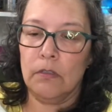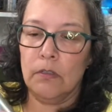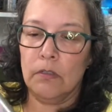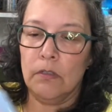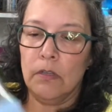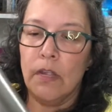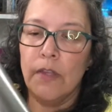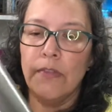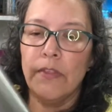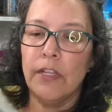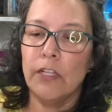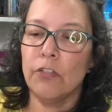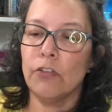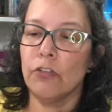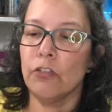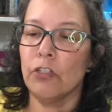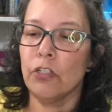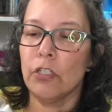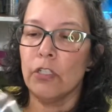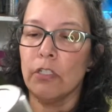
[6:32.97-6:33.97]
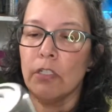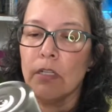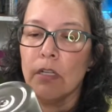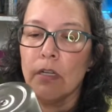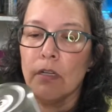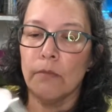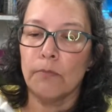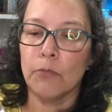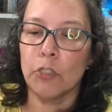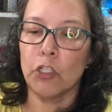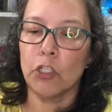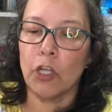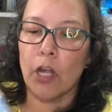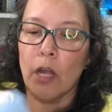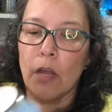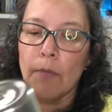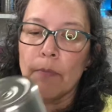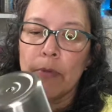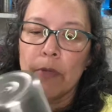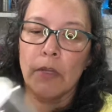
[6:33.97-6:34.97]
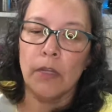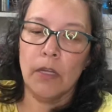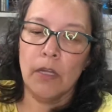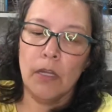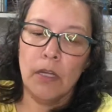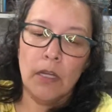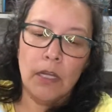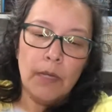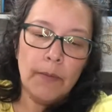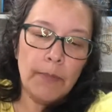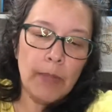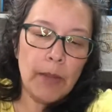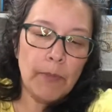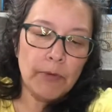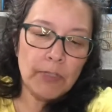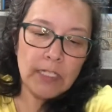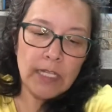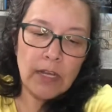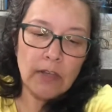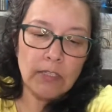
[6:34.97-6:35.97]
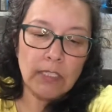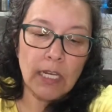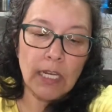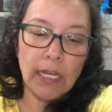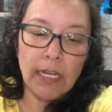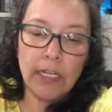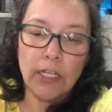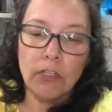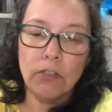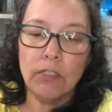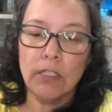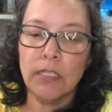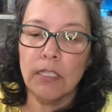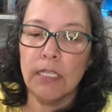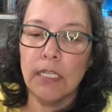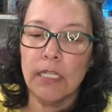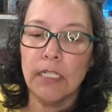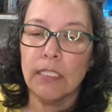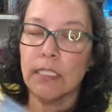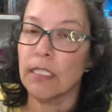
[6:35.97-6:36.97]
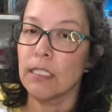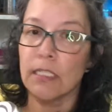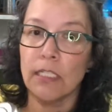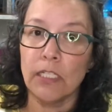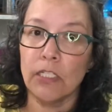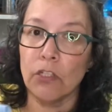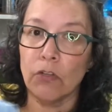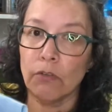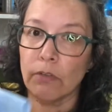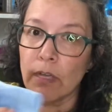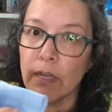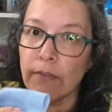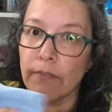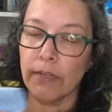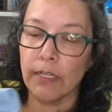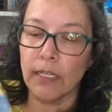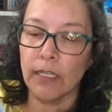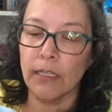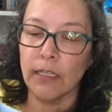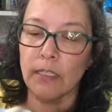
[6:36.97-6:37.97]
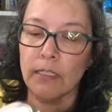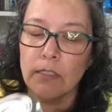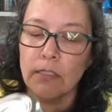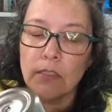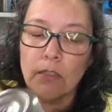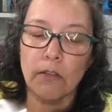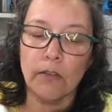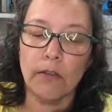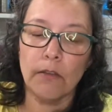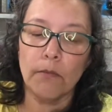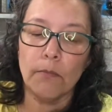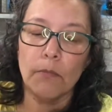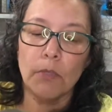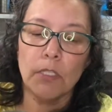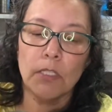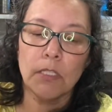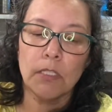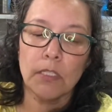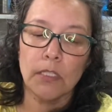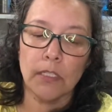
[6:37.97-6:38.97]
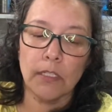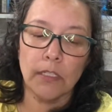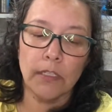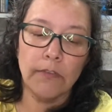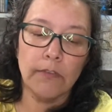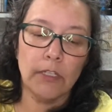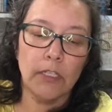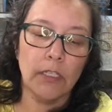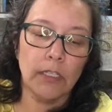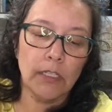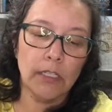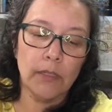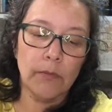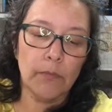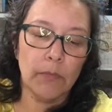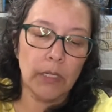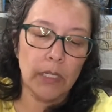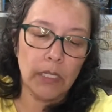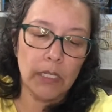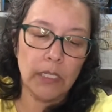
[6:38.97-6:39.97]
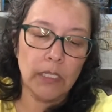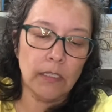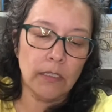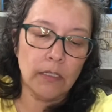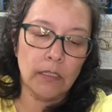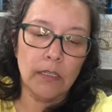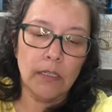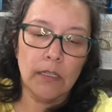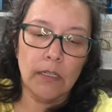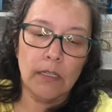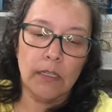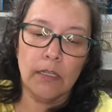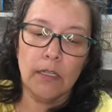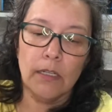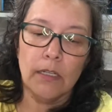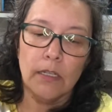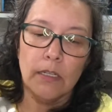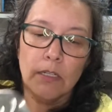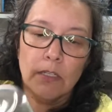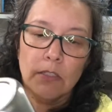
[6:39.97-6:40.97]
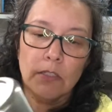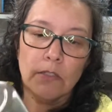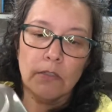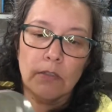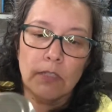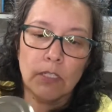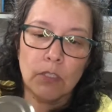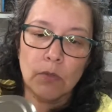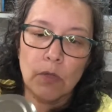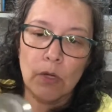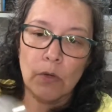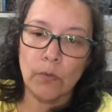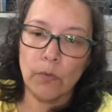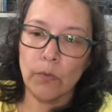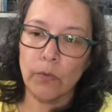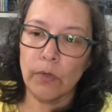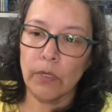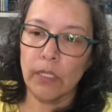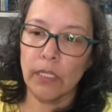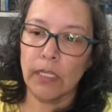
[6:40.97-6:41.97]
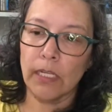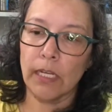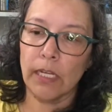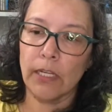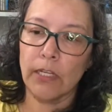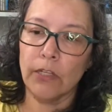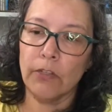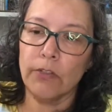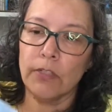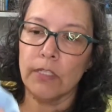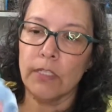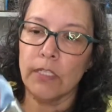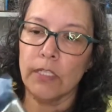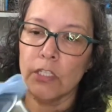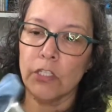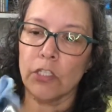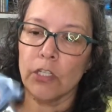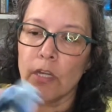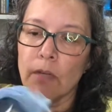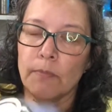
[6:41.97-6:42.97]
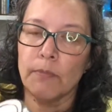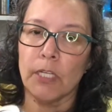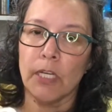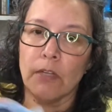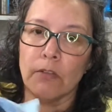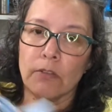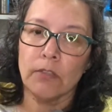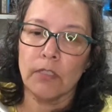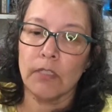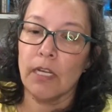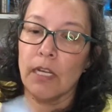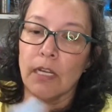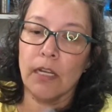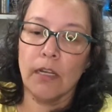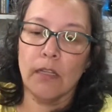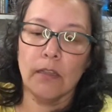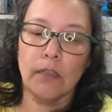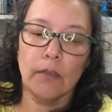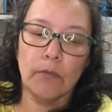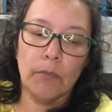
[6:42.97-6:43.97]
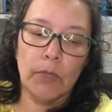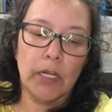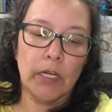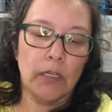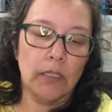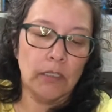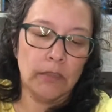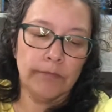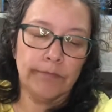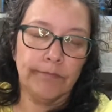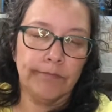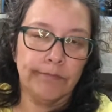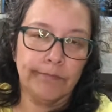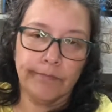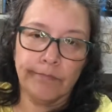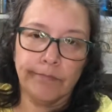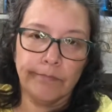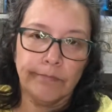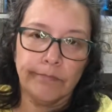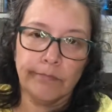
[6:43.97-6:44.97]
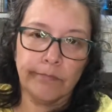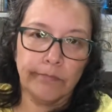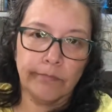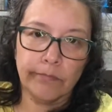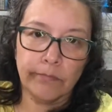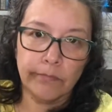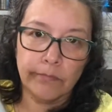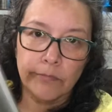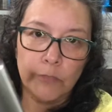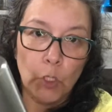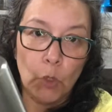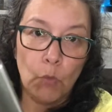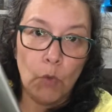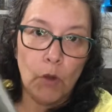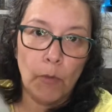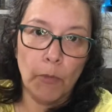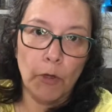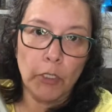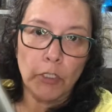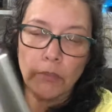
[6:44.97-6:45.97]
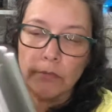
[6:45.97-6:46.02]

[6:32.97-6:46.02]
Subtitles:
And these are just shop paper towels. I like using these because they don't have any lint on them. It doesn't leave any lint behind. So that's why I really like using these shop towels. And I got them at Walmart.